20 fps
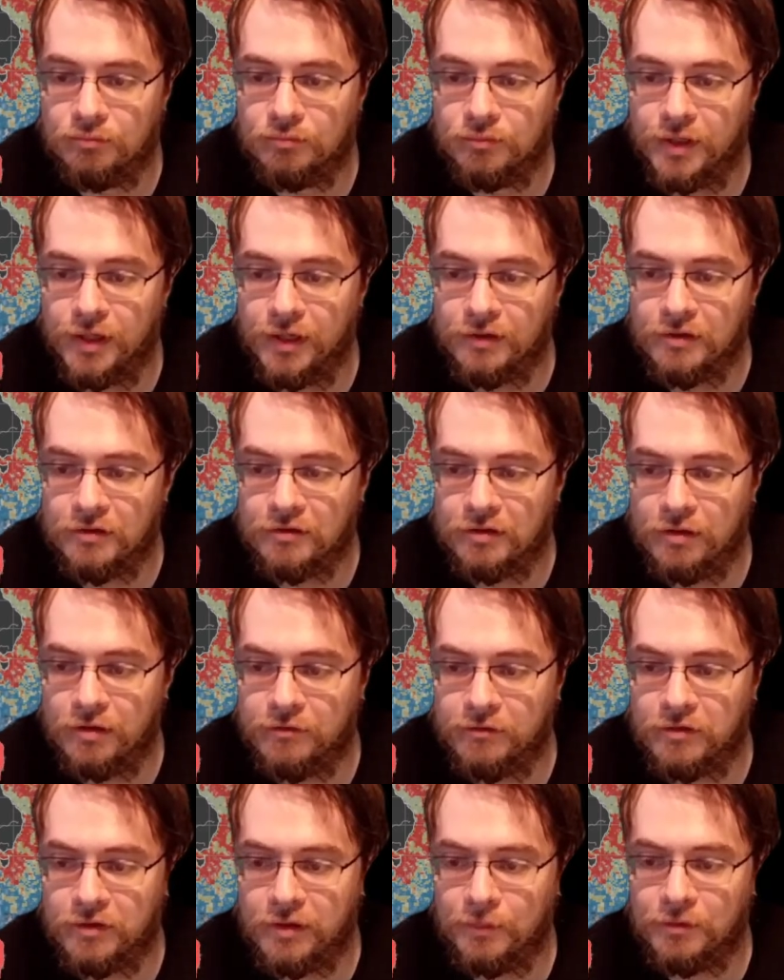in the southern
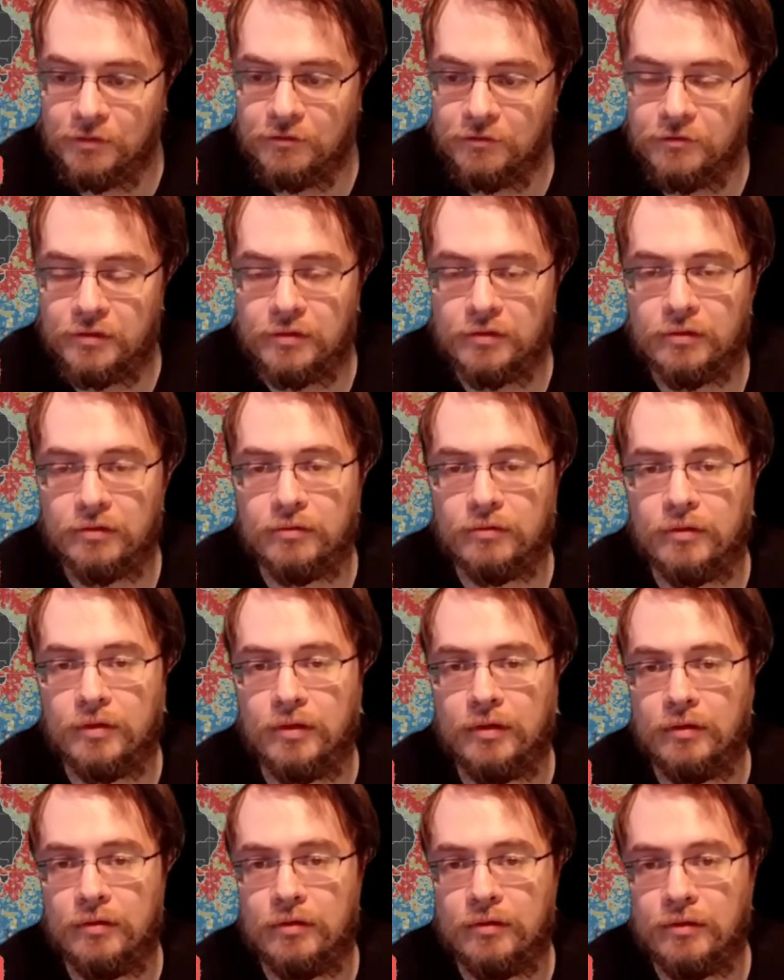hemisphere
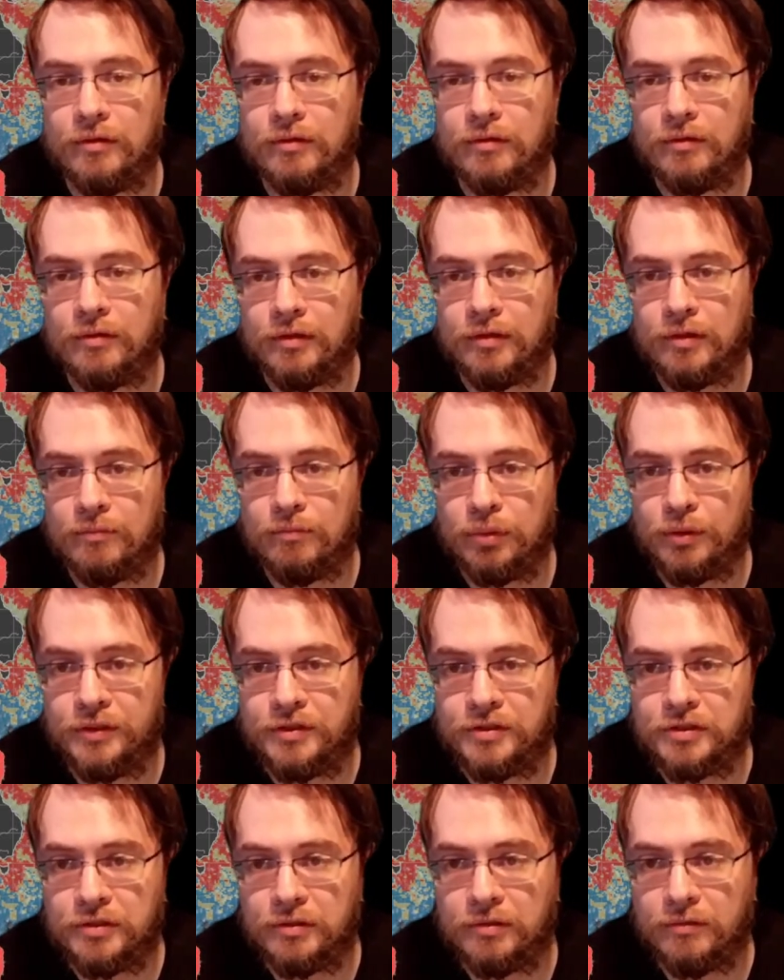and
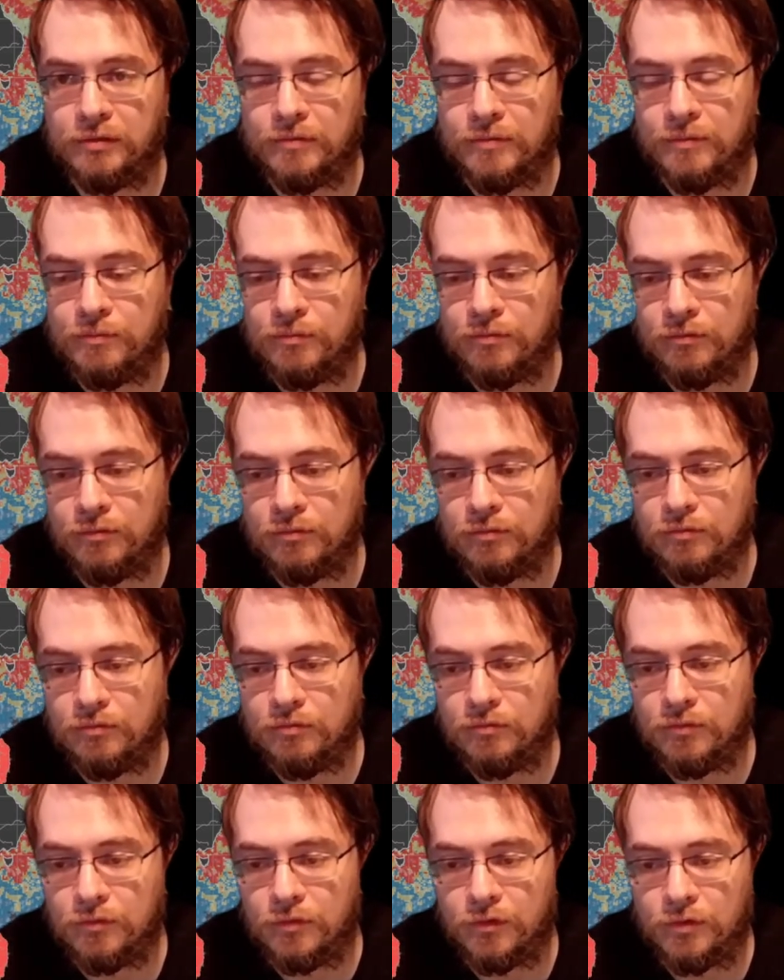bleaching
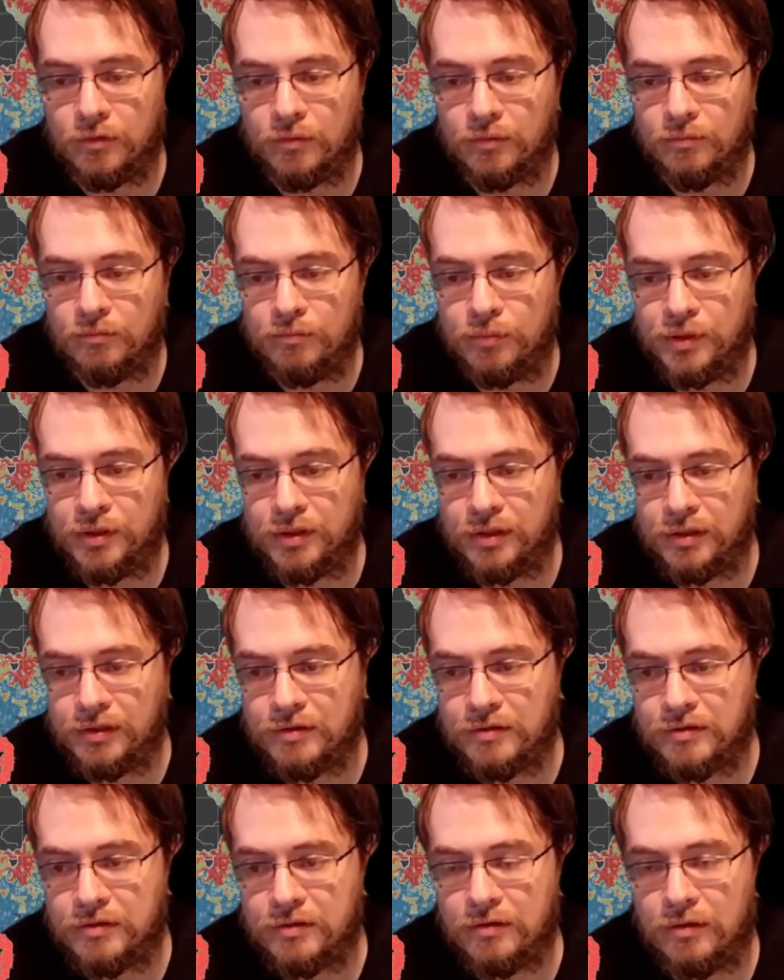
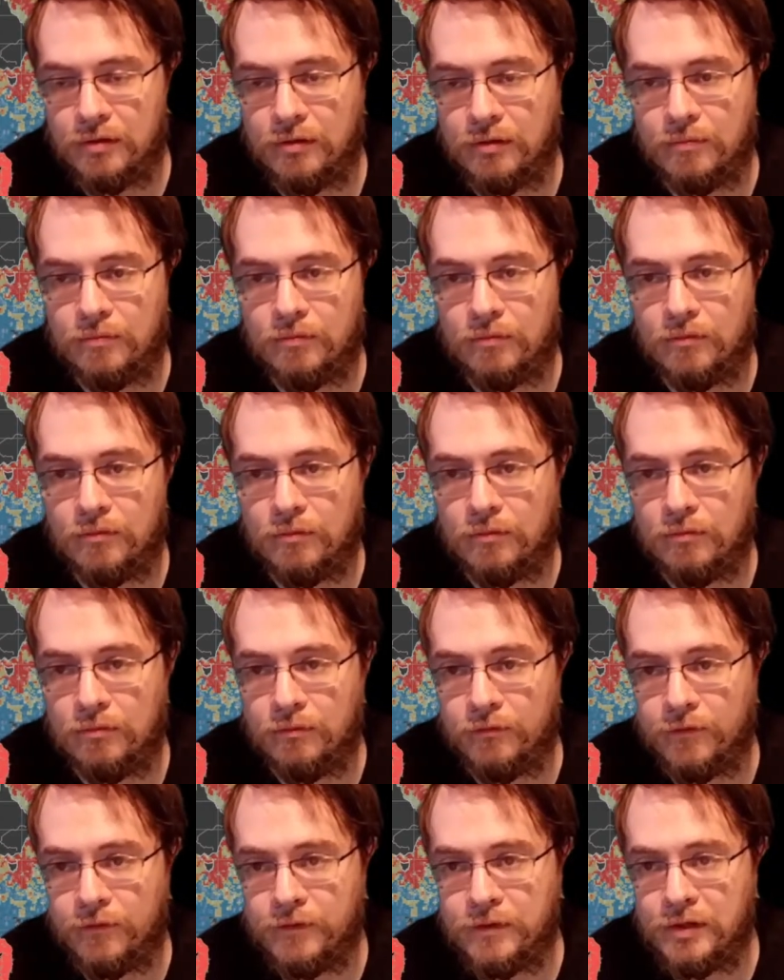begins
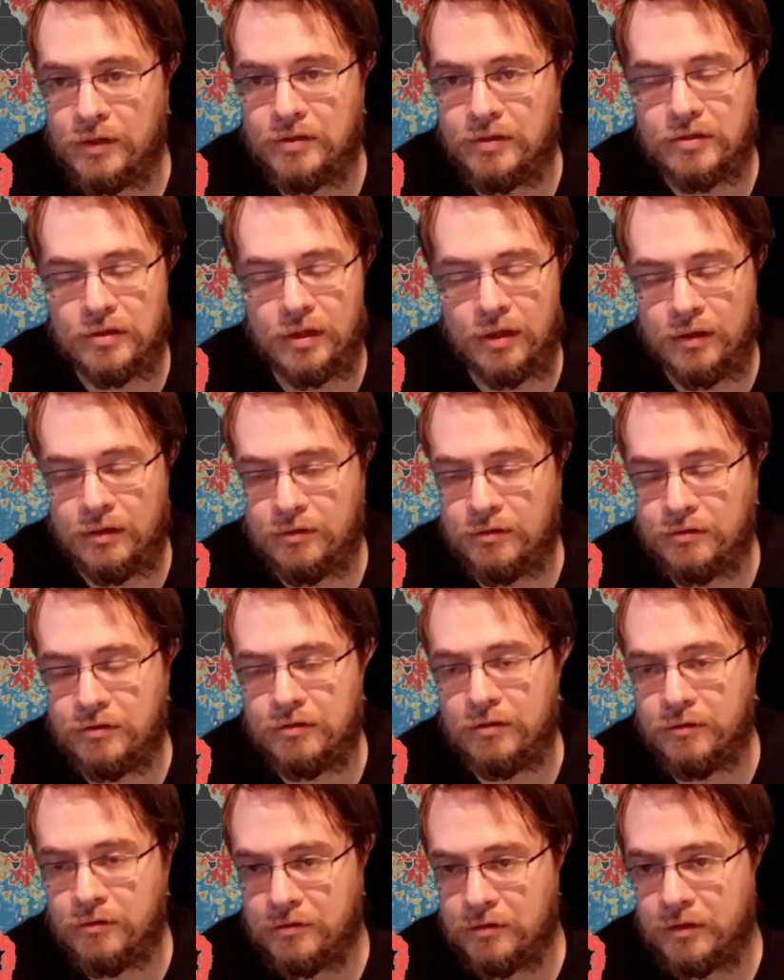the entire
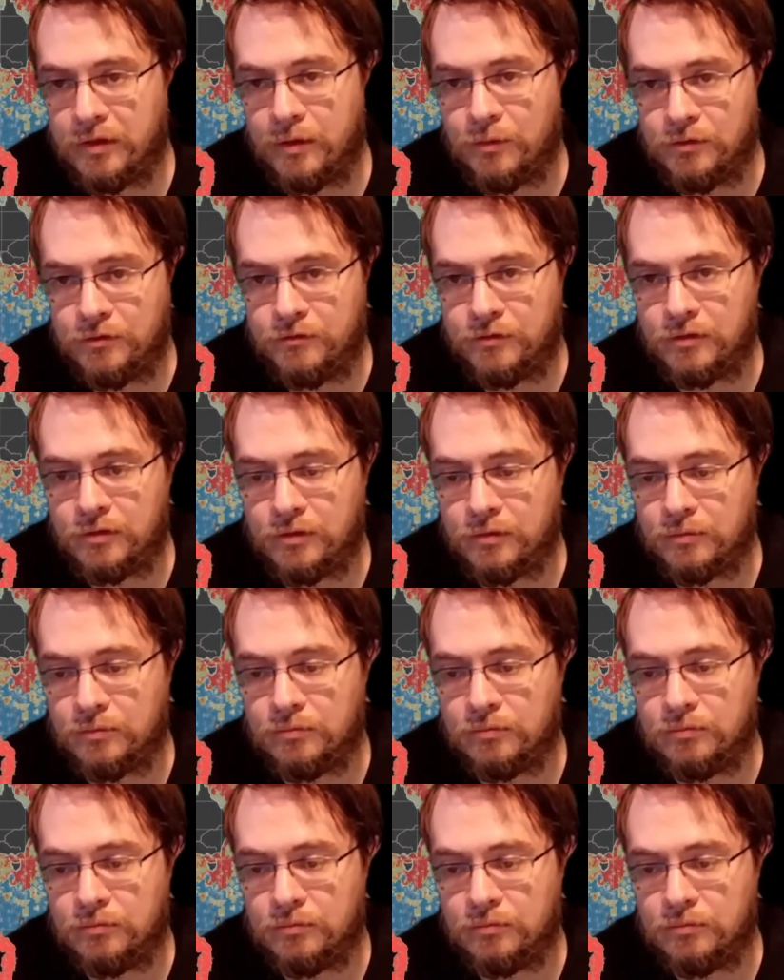southern hemisphere,